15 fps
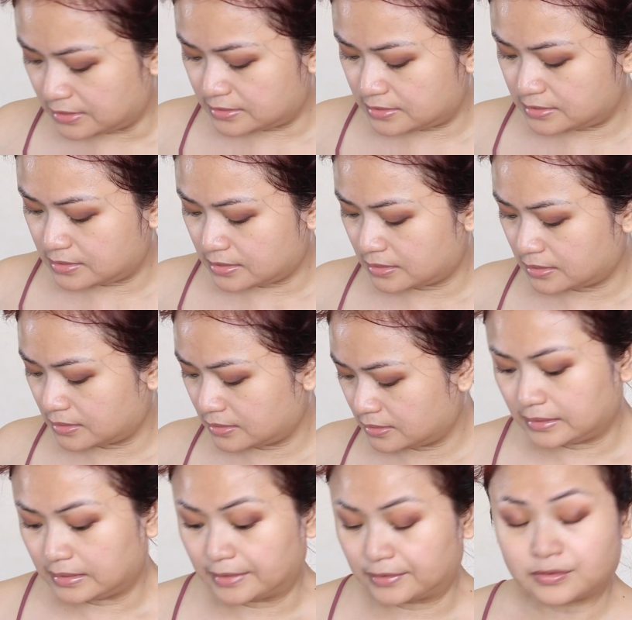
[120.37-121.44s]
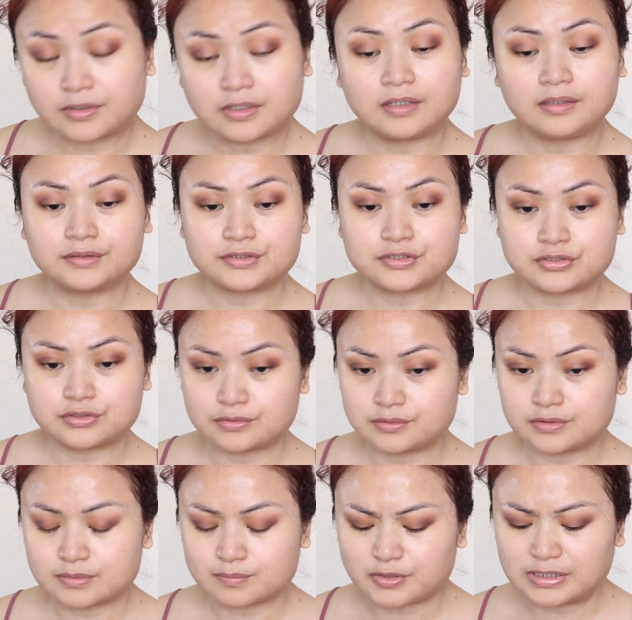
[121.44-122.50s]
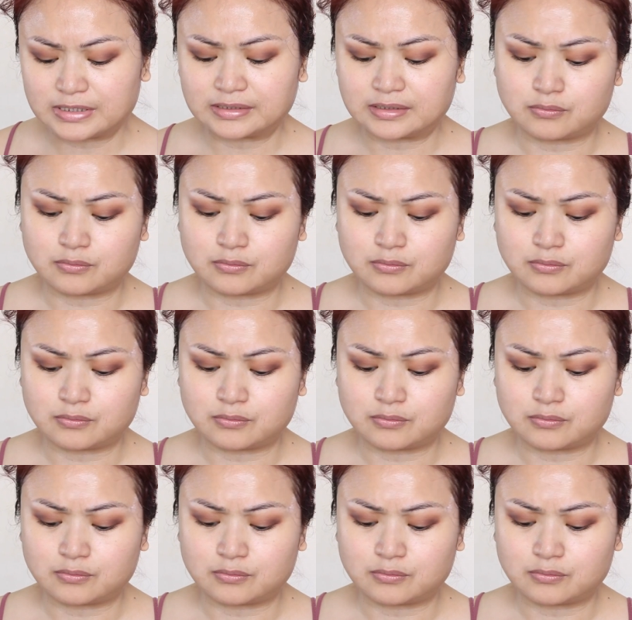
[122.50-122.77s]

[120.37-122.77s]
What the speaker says: this like a lighter color too. It's more